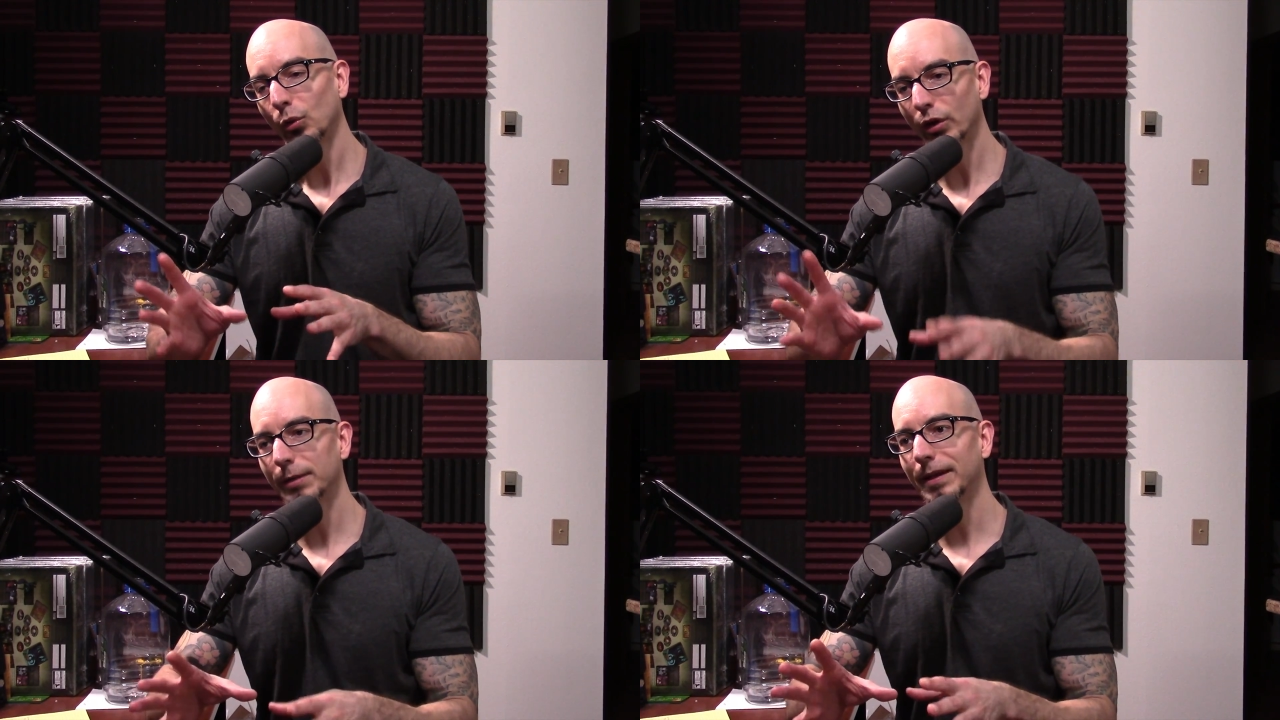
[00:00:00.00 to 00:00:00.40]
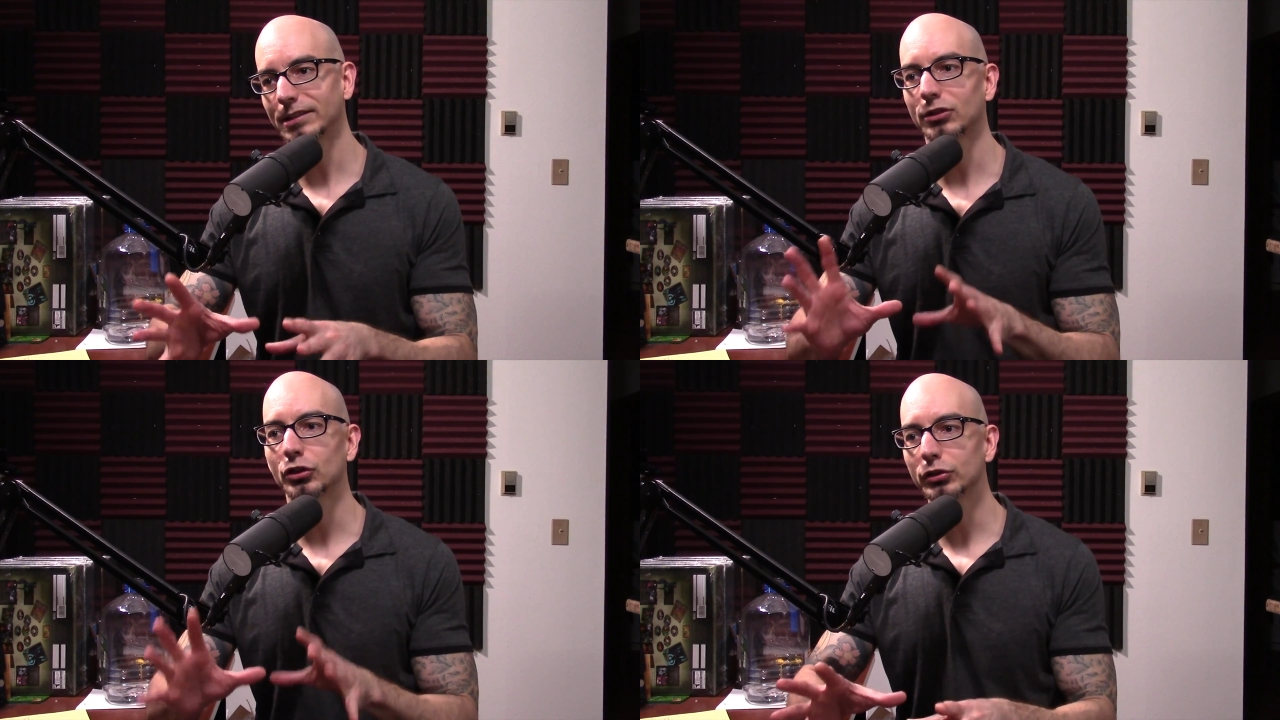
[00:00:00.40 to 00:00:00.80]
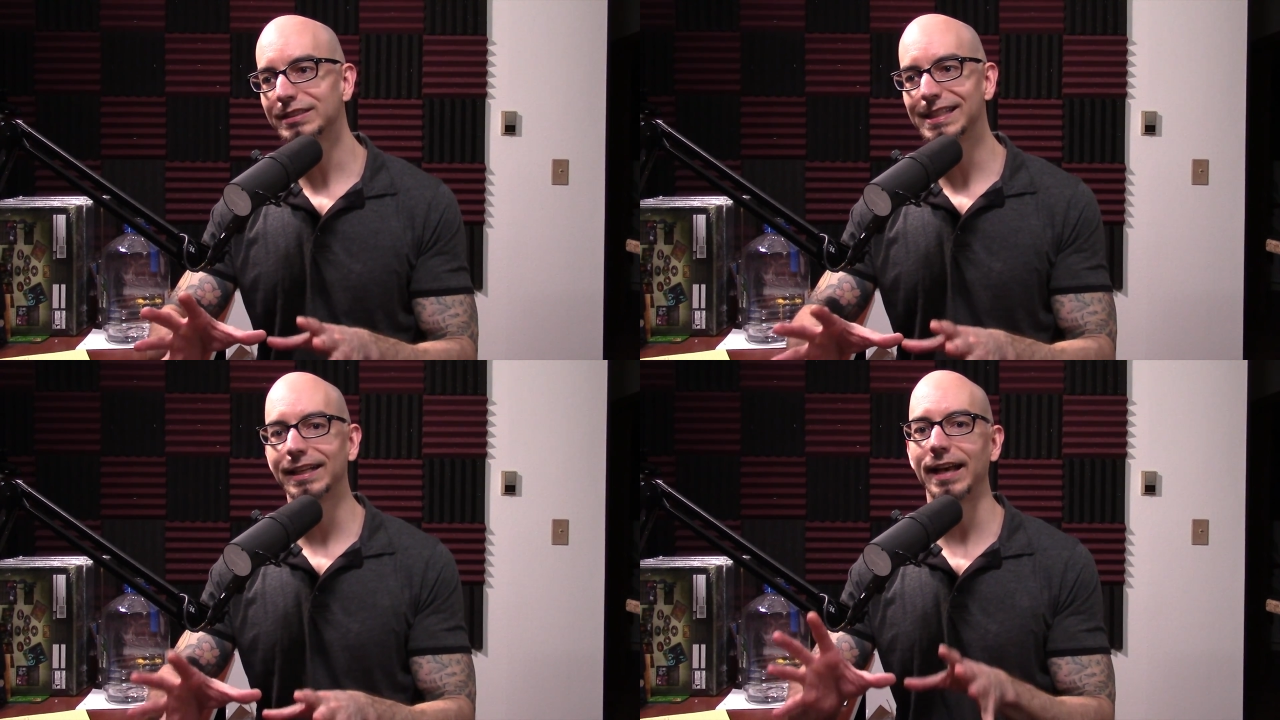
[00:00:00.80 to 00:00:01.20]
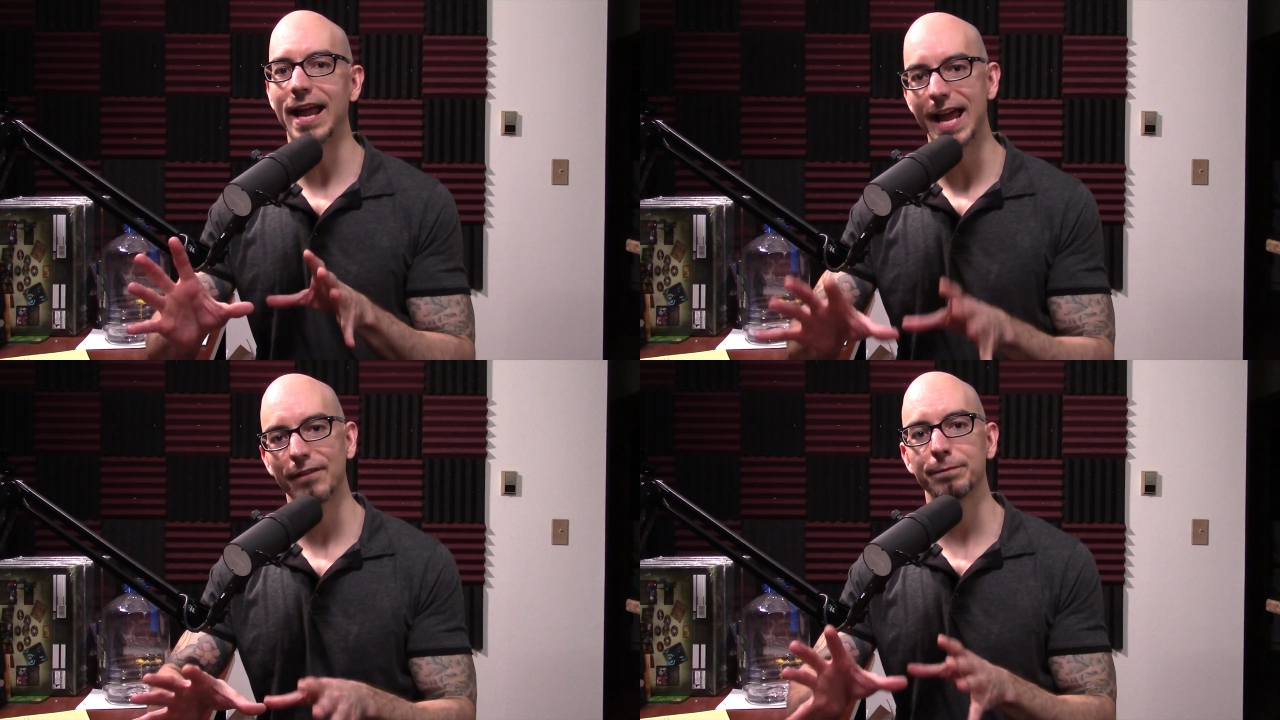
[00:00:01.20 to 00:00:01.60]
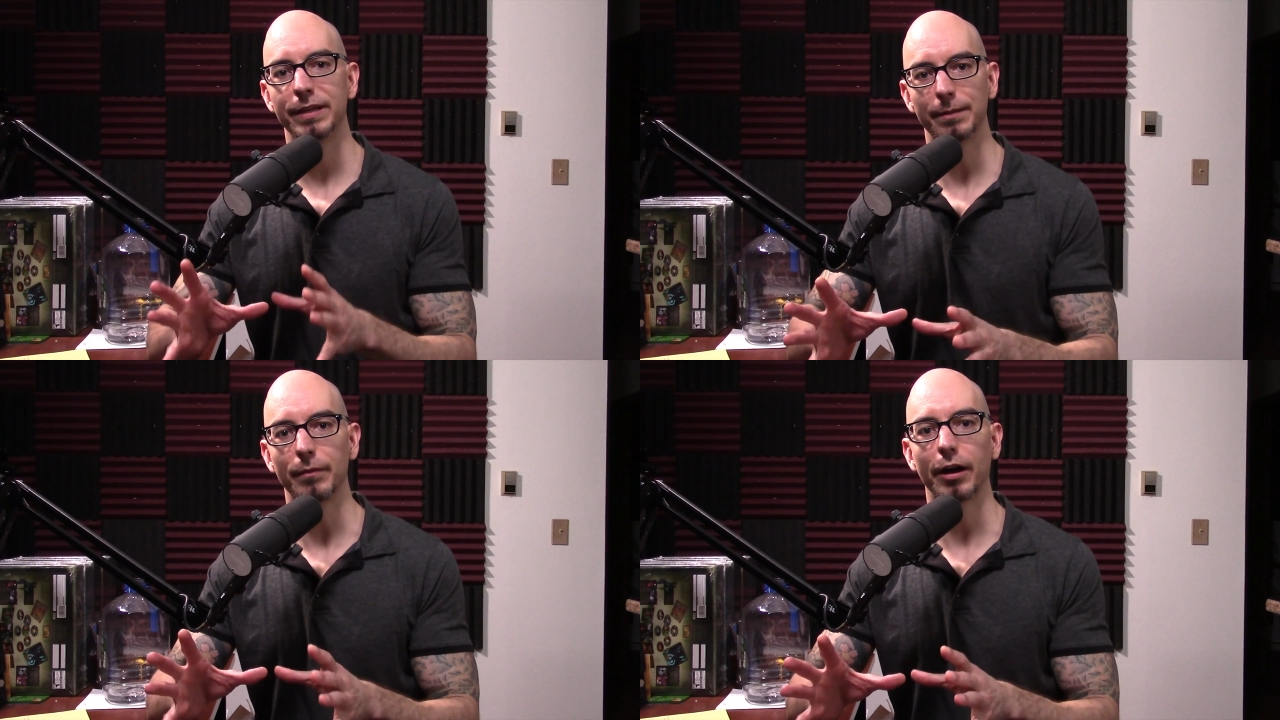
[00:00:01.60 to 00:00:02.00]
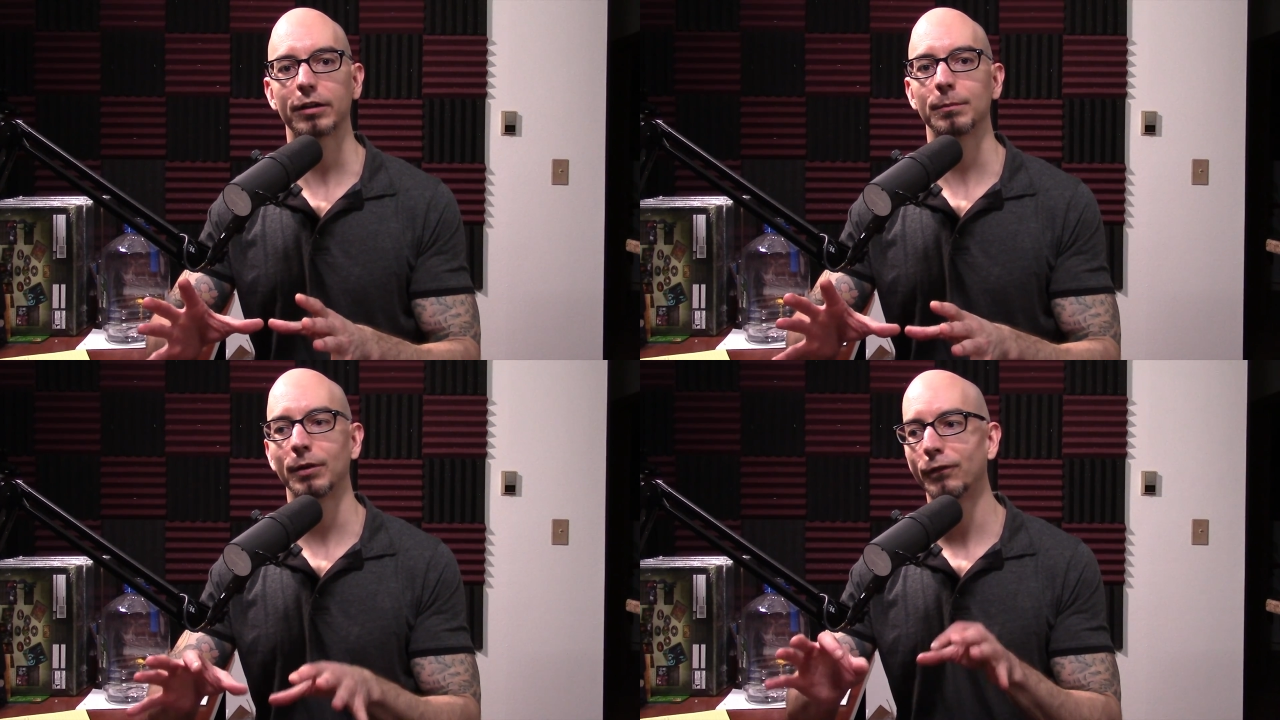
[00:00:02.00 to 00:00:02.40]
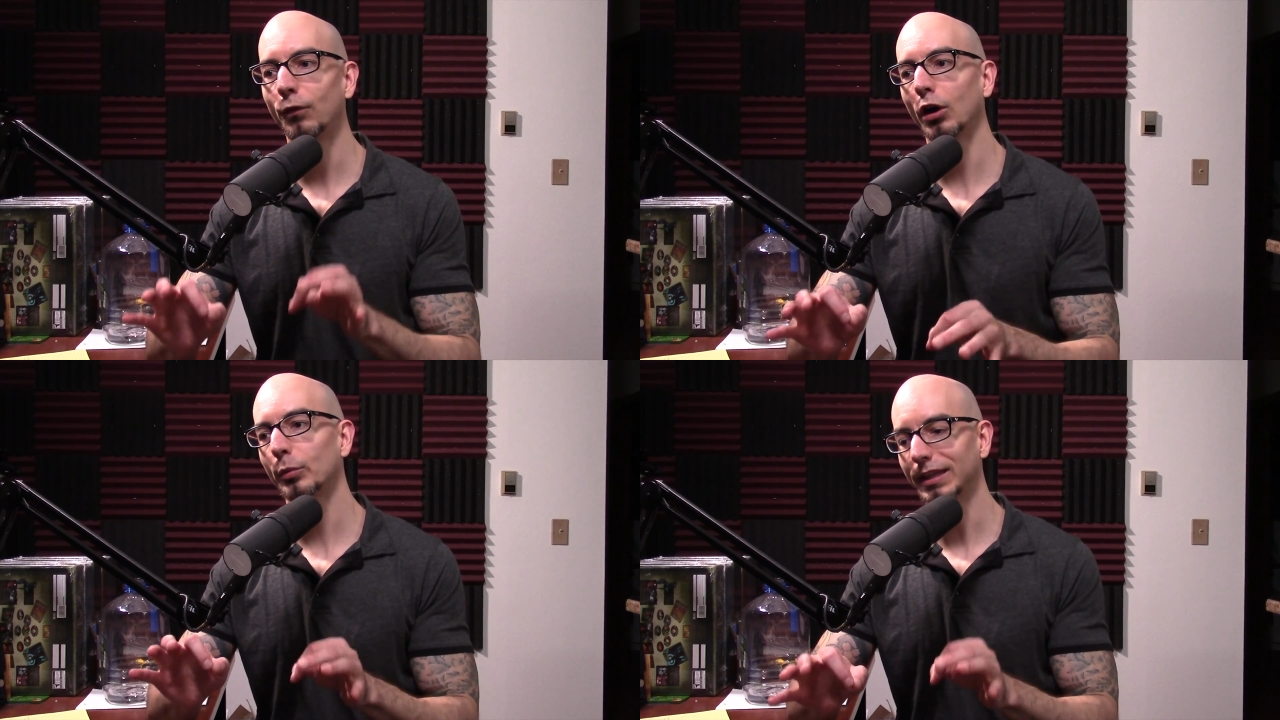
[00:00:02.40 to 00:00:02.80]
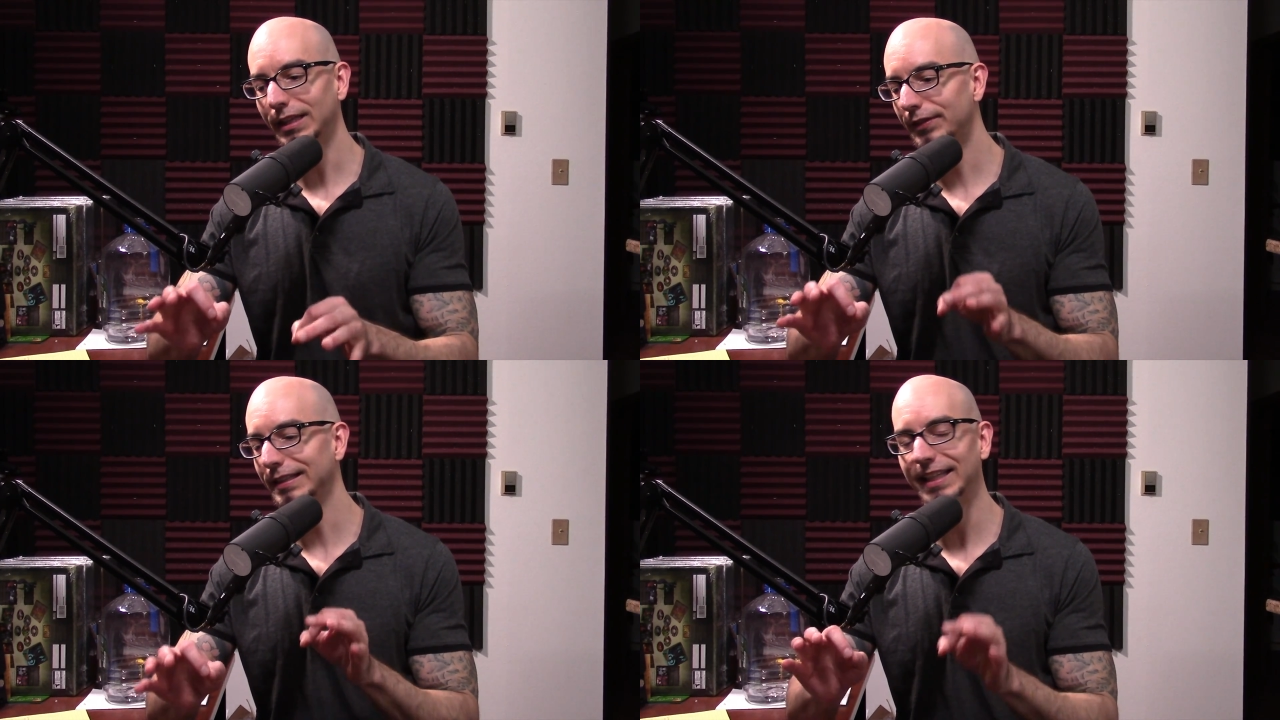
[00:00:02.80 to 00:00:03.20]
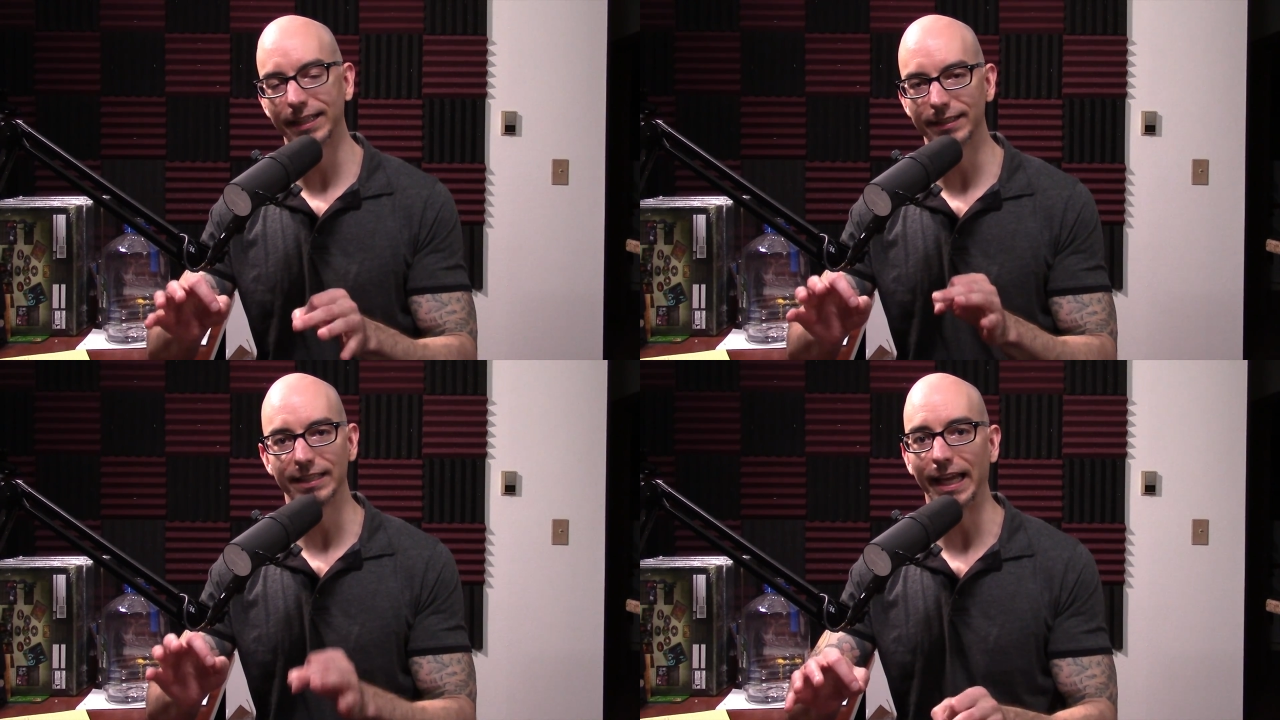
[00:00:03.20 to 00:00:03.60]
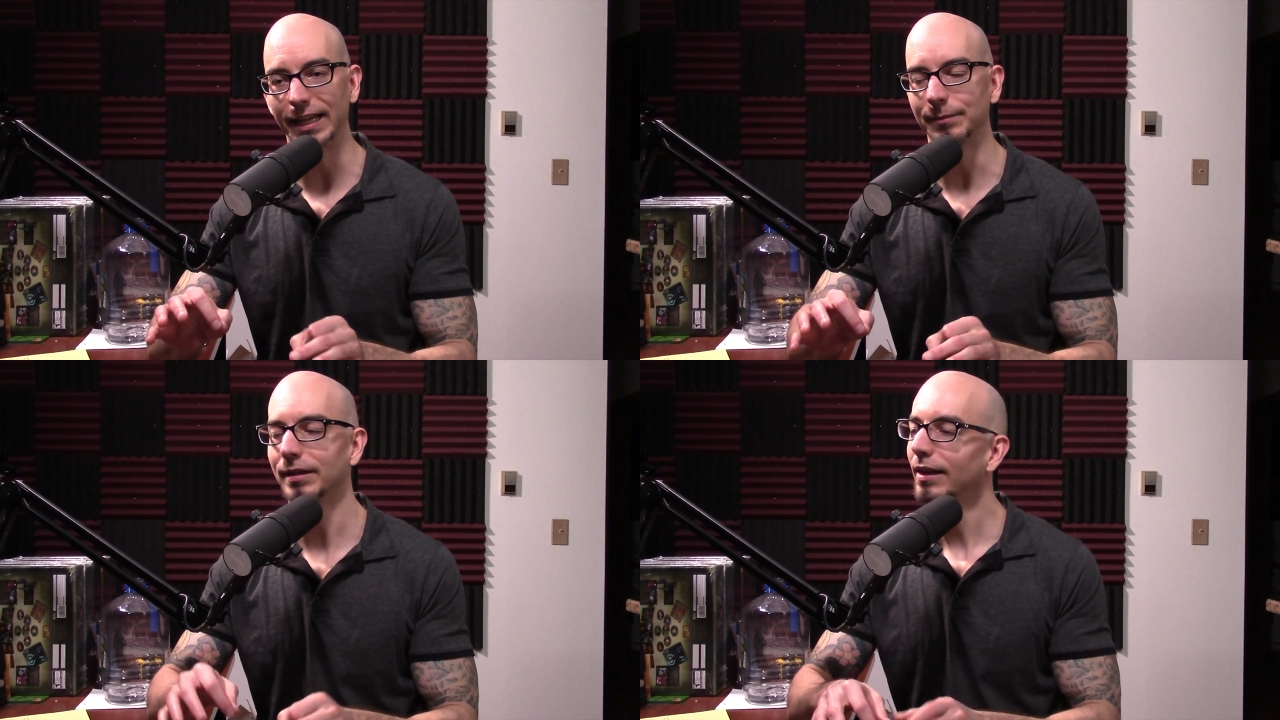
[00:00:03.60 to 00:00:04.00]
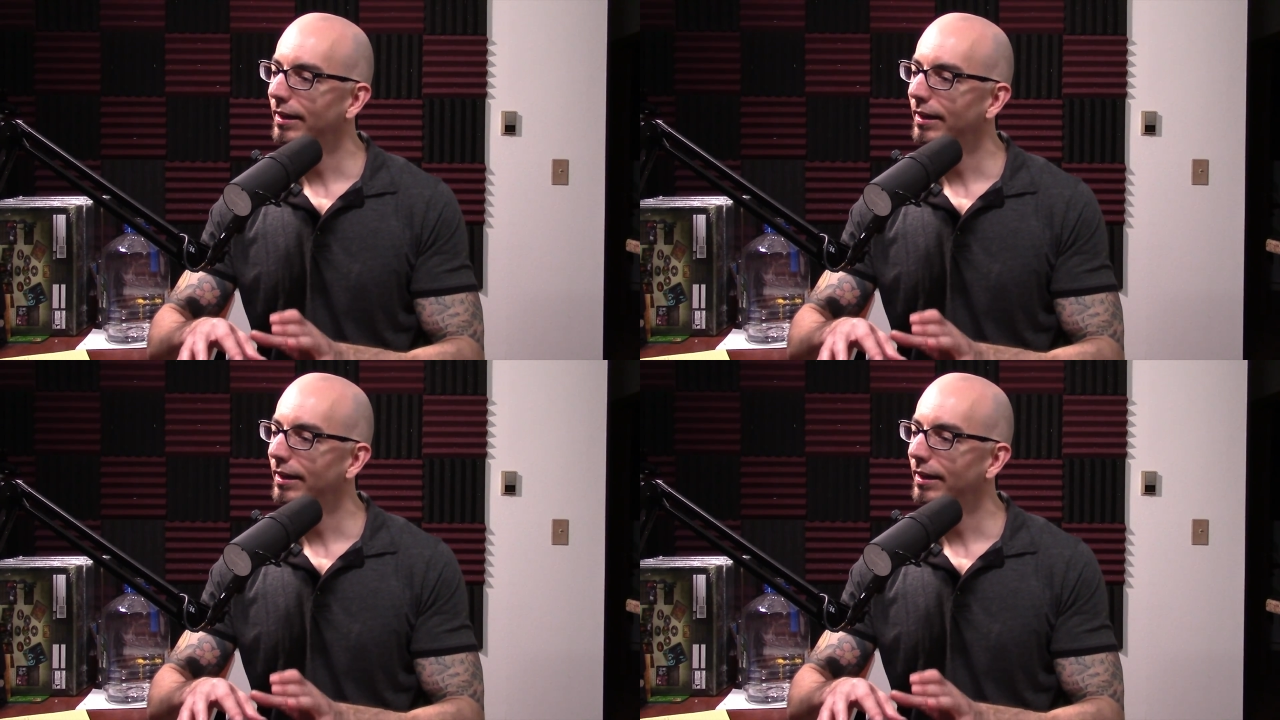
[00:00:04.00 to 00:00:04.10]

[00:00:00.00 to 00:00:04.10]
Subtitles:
we're at about the 13.5-minute mark before we even get in game.